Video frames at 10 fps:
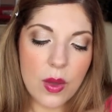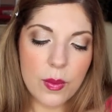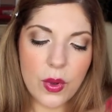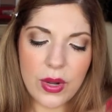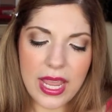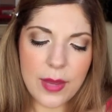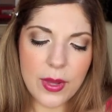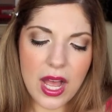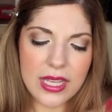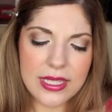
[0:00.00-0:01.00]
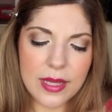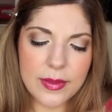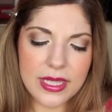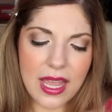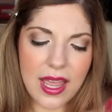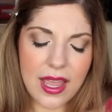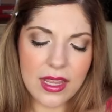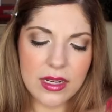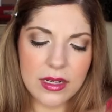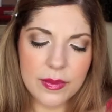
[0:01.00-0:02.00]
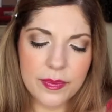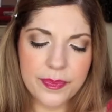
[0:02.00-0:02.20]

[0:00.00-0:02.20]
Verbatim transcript: Monet blossoms, and